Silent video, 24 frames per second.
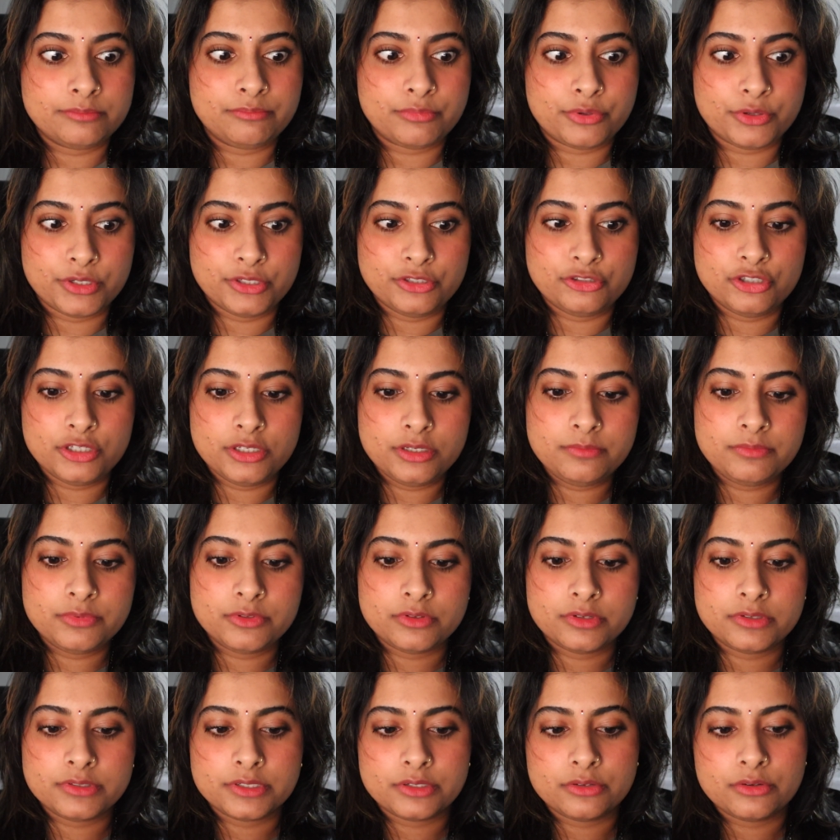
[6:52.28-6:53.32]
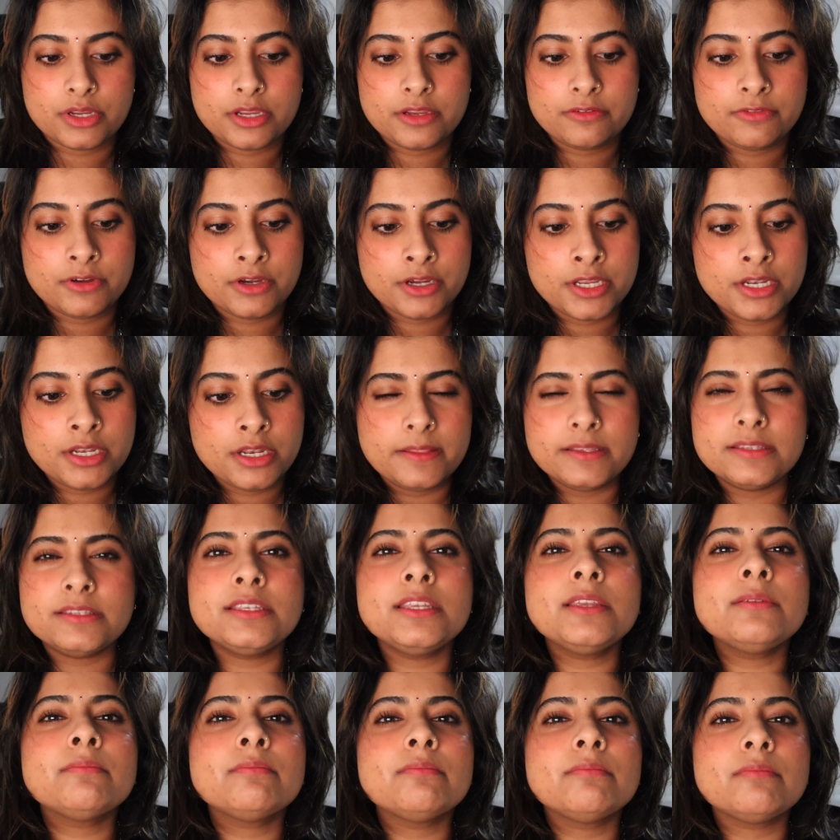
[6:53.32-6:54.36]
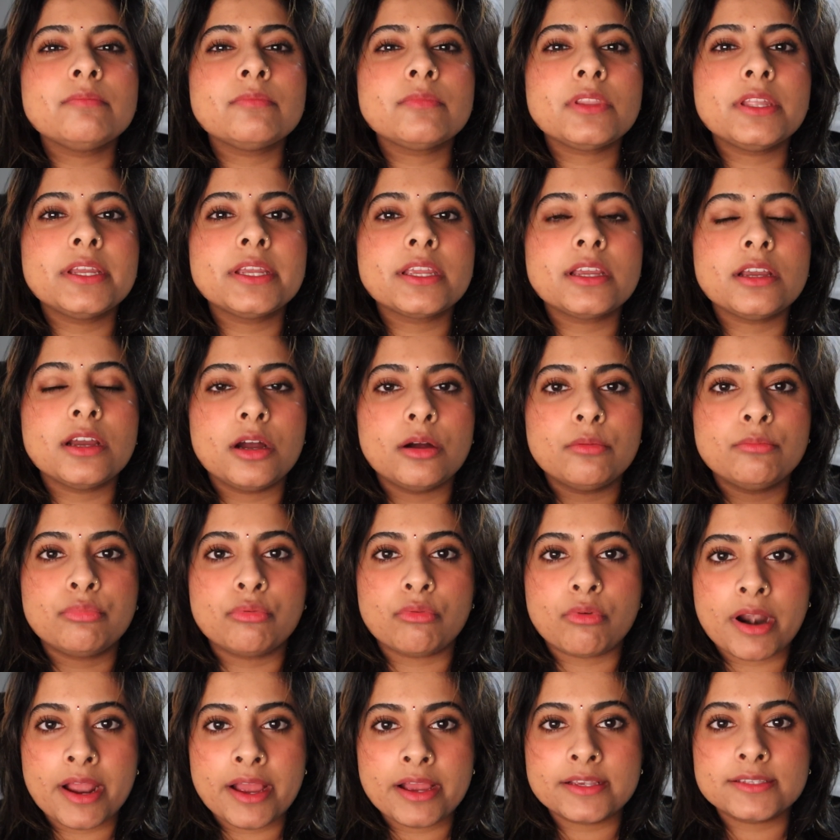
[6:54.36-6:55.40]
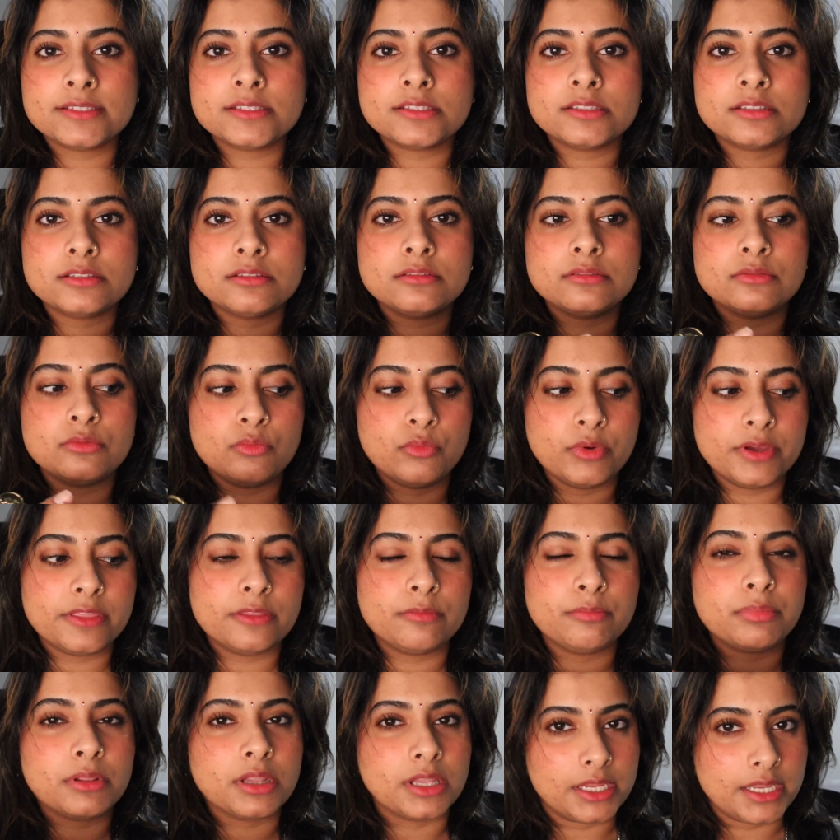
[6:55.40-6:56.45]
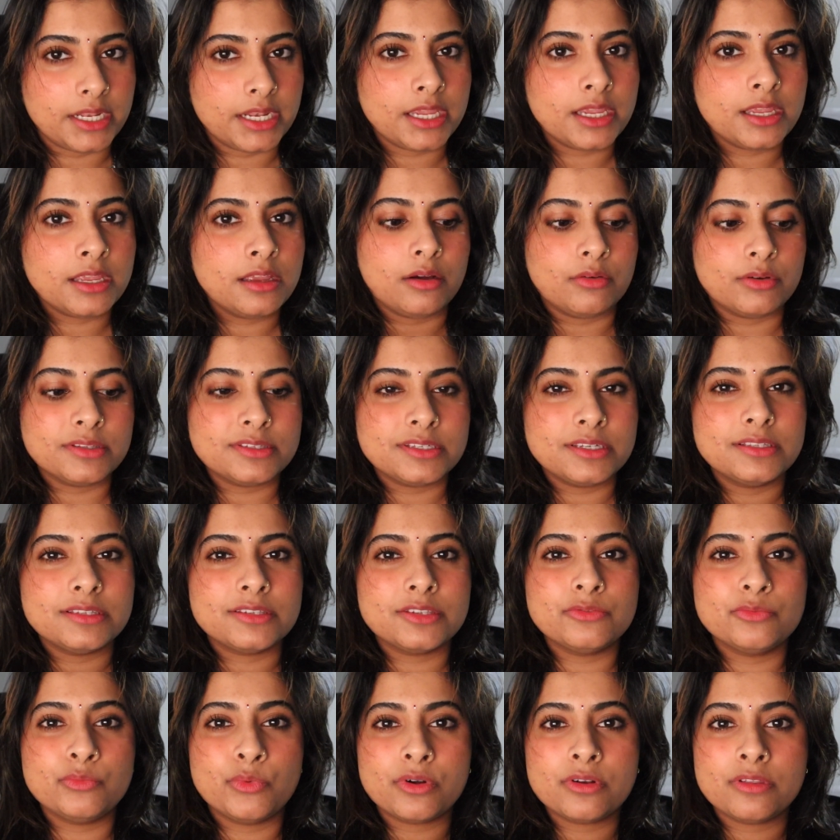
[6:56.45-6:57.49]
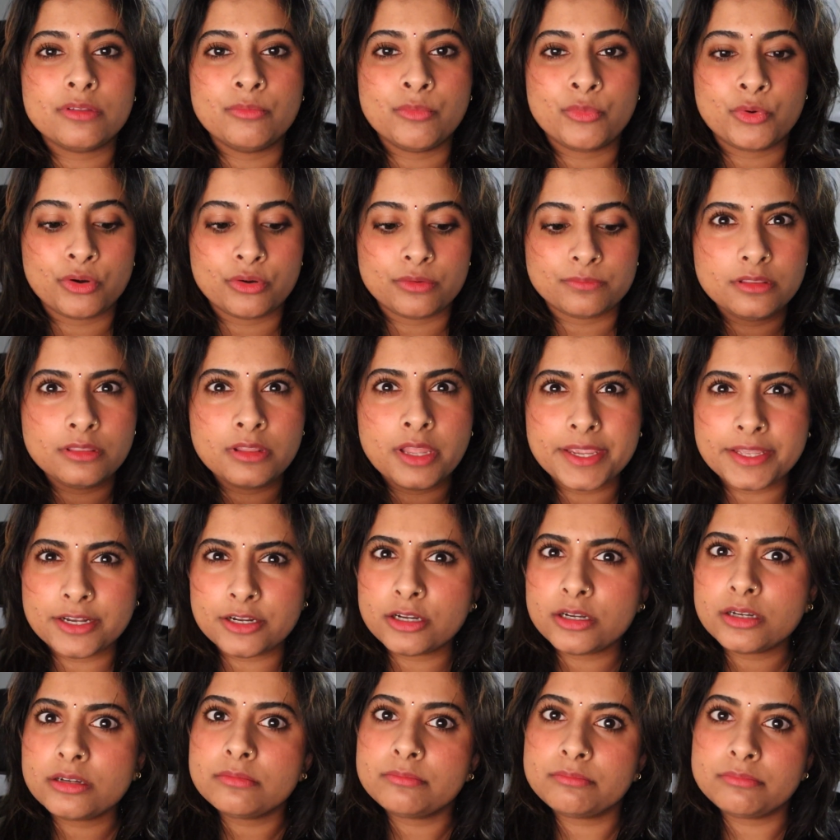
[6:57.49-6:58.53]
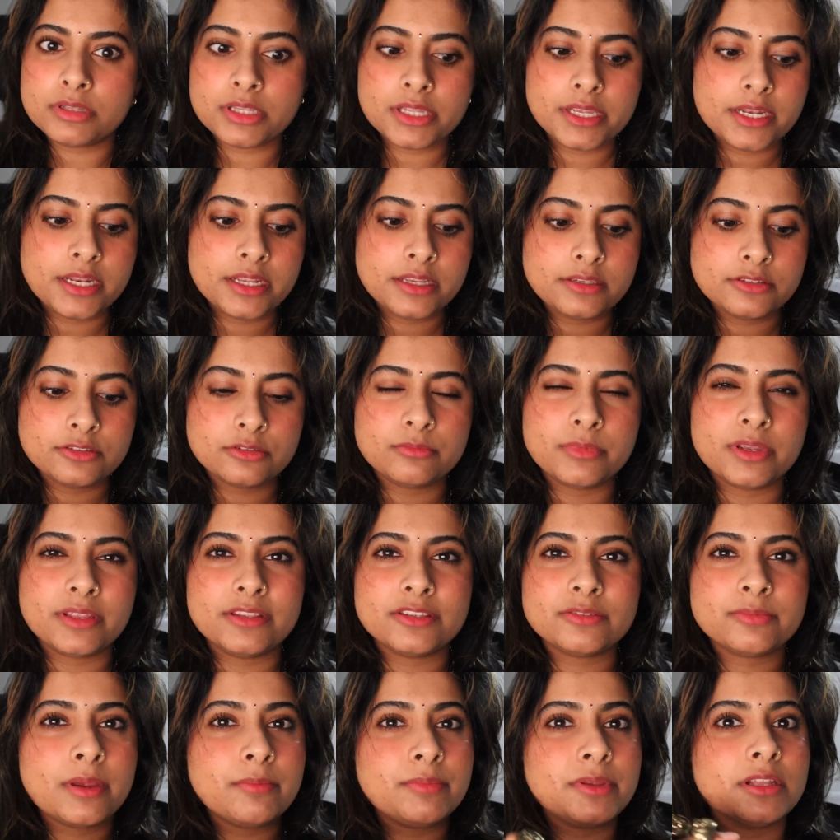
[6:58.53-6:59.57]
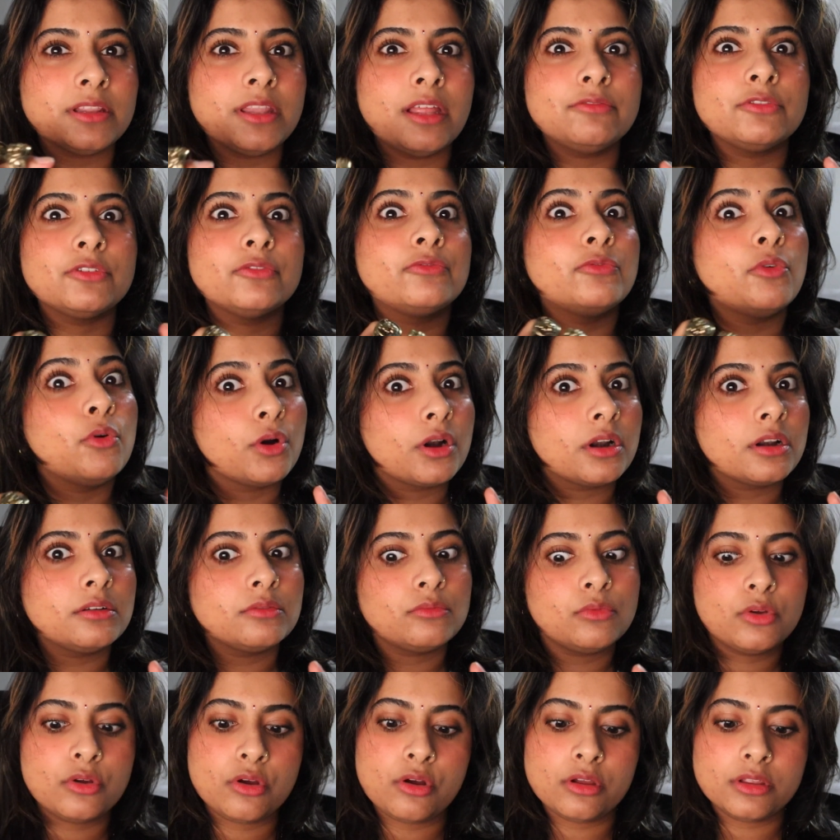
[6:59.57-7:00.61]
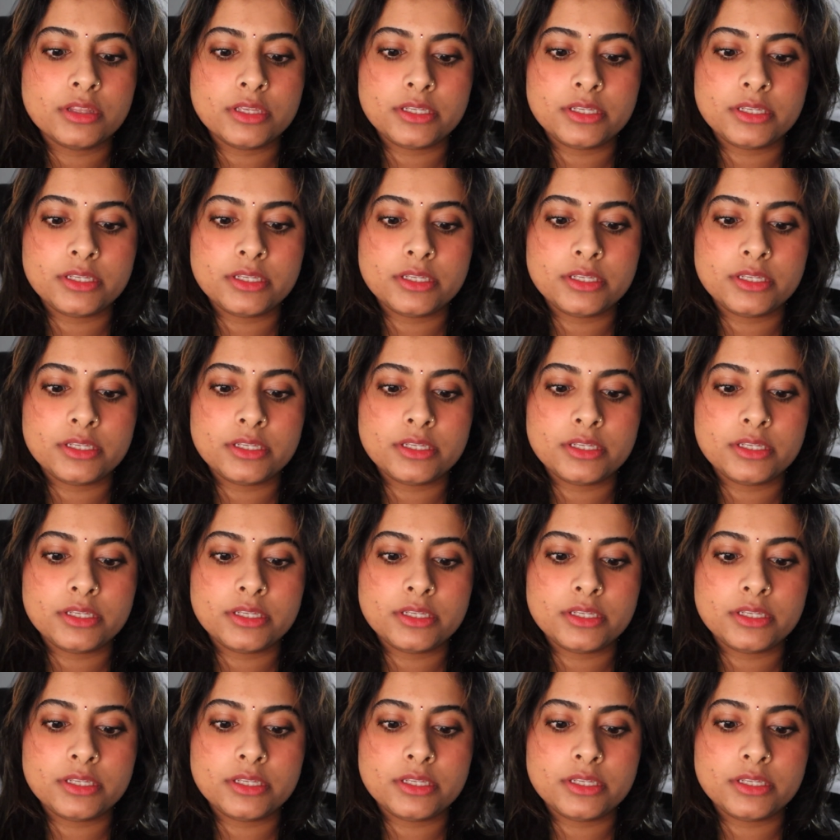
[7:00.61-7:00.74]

pretty cheap, so I was like, okay, fine. They seem like a brass with plating. I want to say this is one of the more lighter plating, so this might be a level 4, we'll call